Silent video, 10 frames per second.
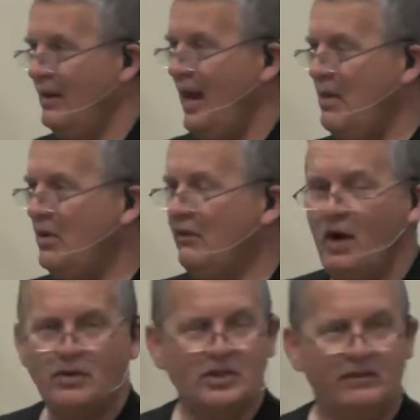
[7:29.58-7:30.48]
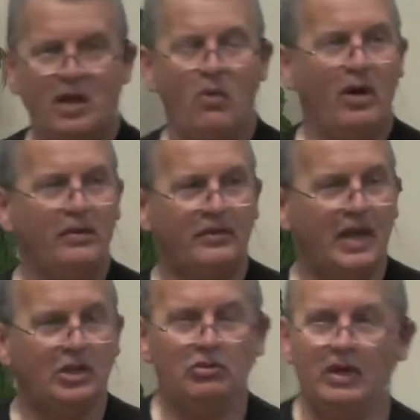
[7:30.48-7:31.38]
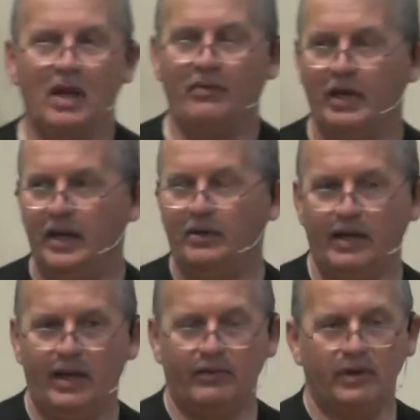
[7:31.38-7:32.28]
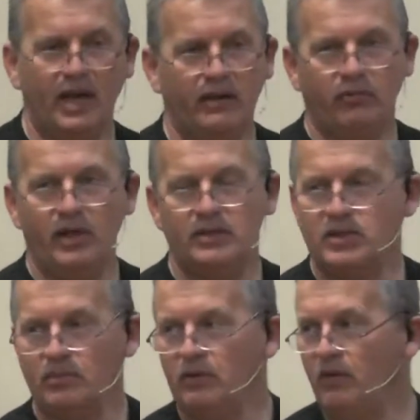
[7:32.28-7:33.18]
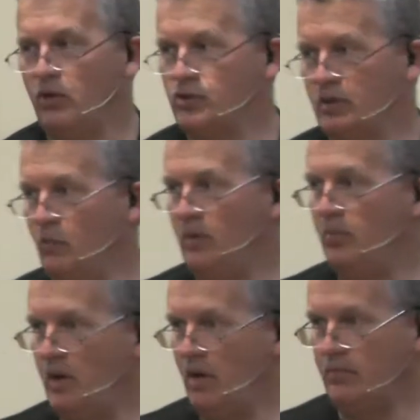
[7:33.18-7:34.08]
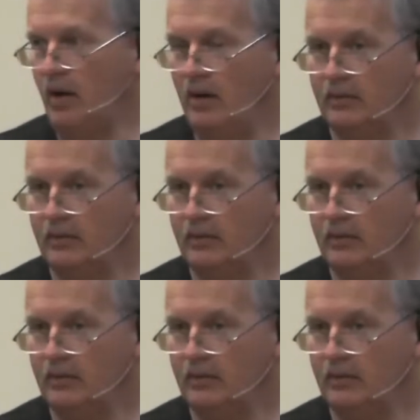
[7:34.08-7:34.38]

How many folks, if no other thing, you get on the internet every day and read some devotion that we put on there?